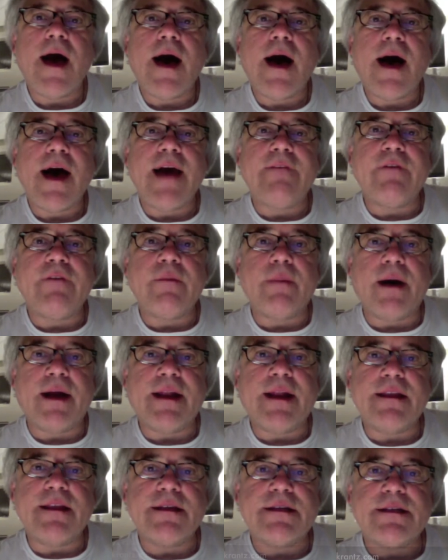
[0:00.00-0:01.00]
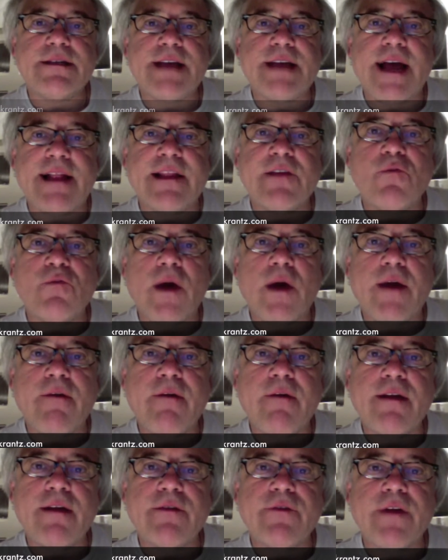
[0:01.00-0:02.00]
Hi everybody, this is Alan
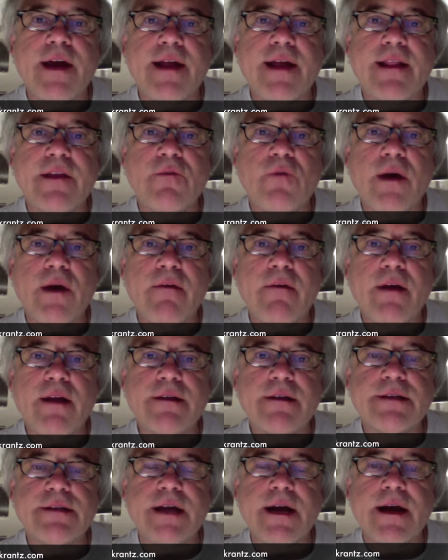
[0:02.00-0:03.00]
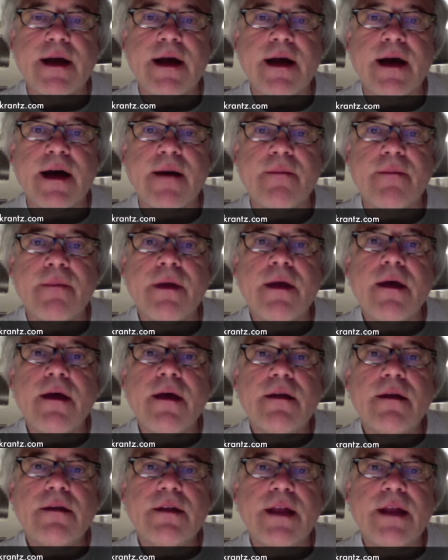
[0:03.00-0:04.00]
Weinkrantz for Alan Weinkrantz dot com.
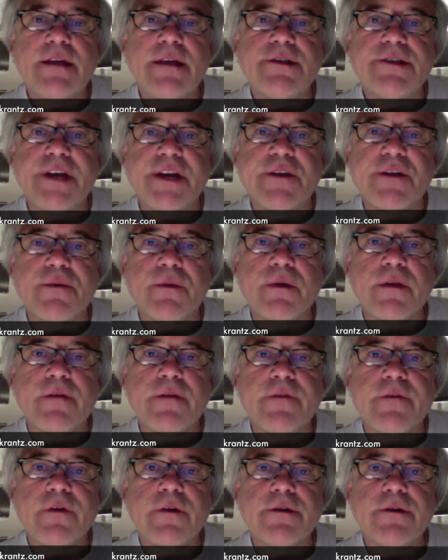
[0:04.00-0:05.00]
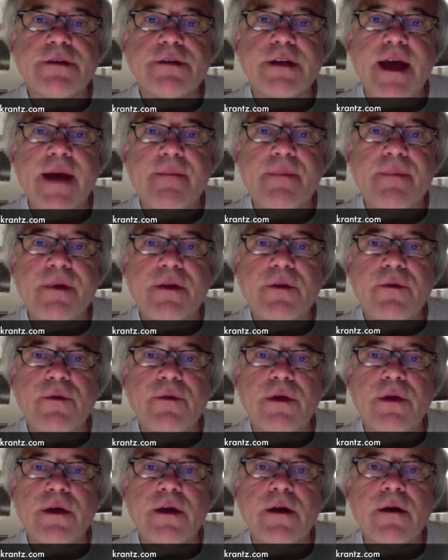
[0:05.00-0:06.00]
Today's January the first and Happy
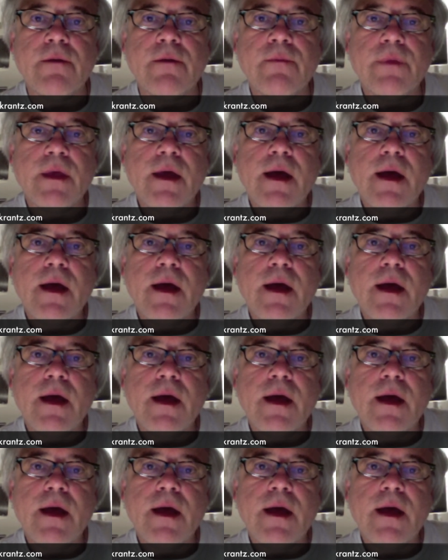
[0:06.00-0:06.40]
New Year.